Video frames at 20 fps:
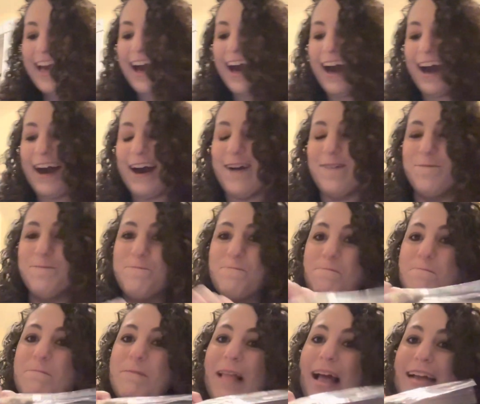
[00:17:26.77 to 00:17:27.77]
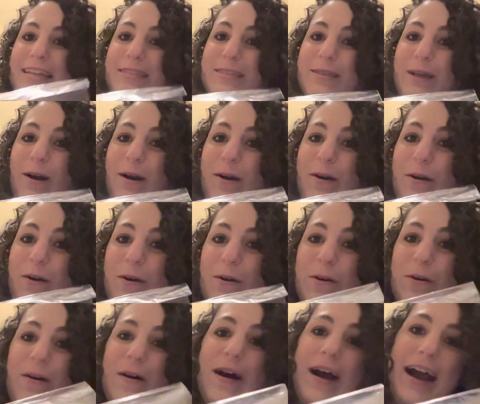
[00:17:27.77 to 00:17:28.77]
And
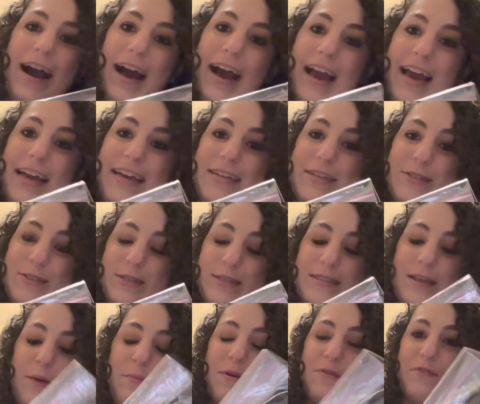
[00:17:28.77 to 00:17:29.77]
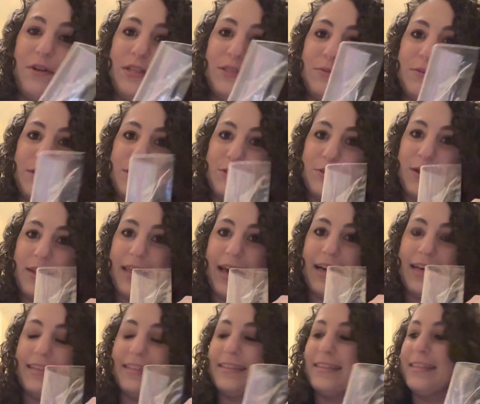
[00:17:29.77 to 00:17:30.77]
so I just thought my friends would enjoy
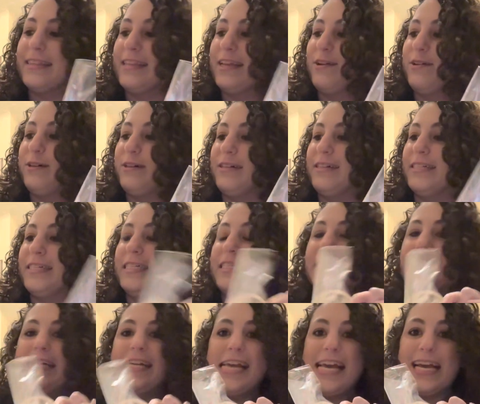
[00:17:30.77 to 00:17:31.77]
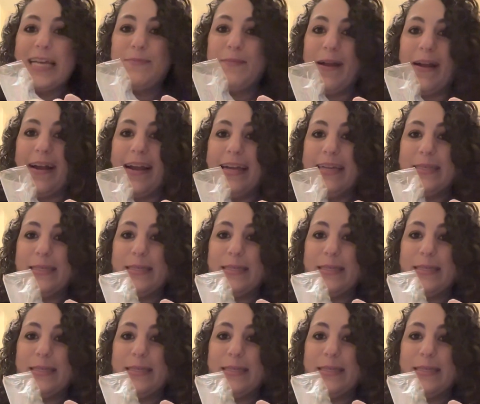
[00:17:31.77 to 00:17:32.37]
that little experience,